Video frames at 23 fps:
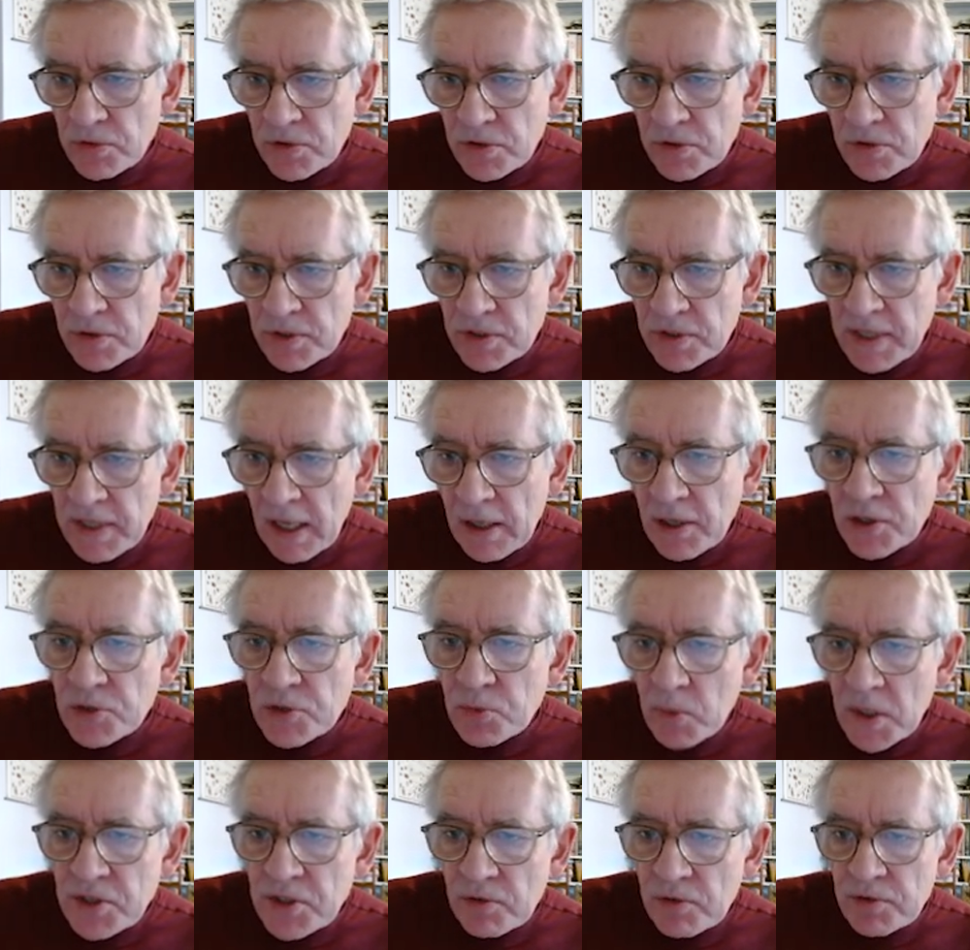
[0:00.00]
to tell us
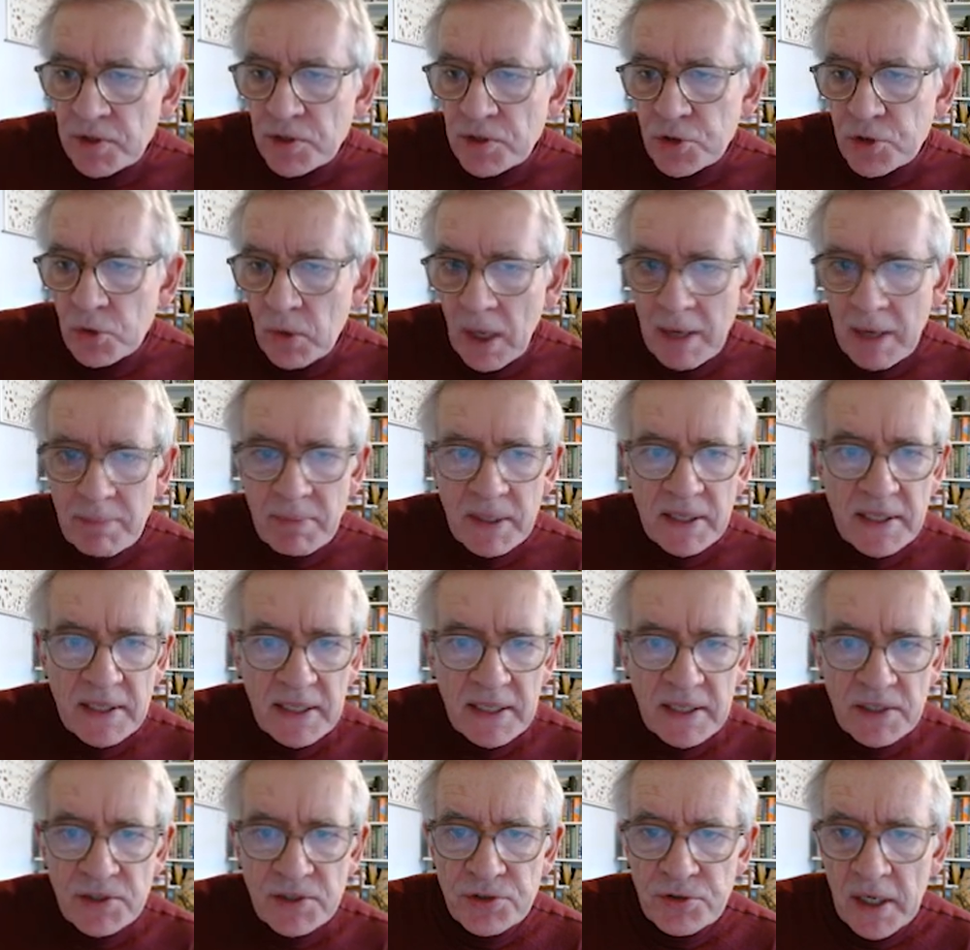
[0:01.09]
which of the 2
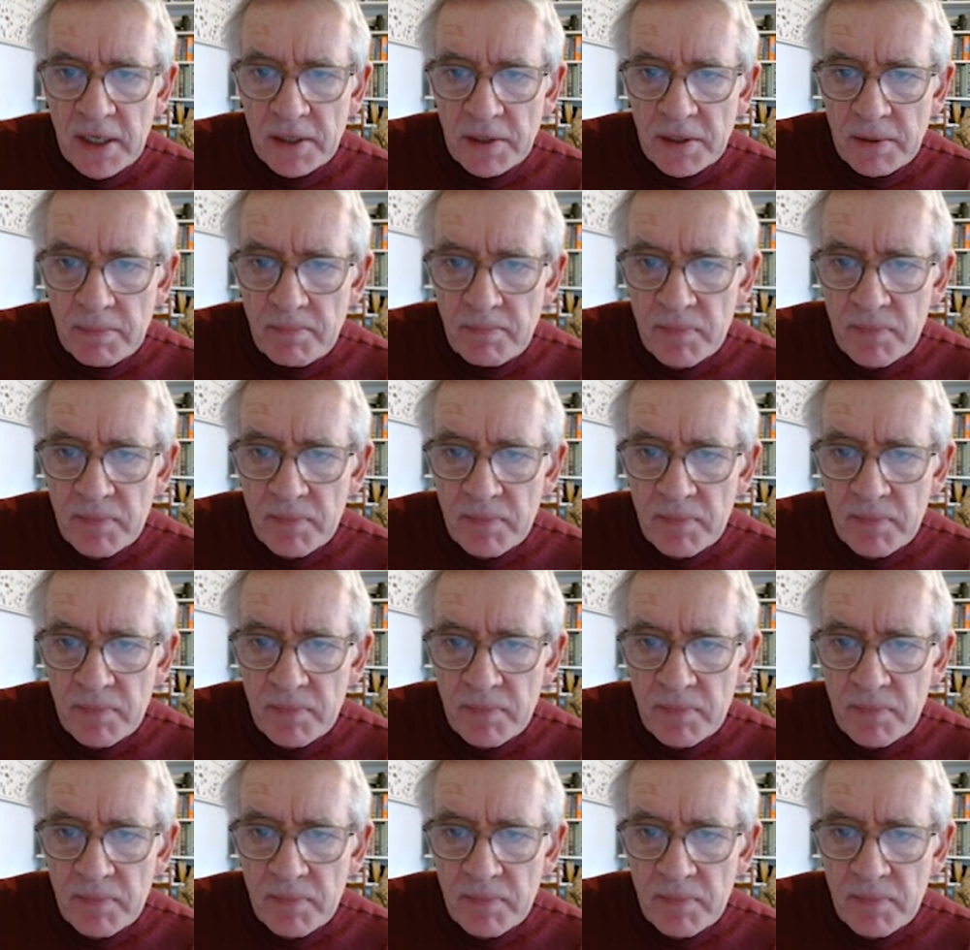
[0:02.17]
APDs triggered.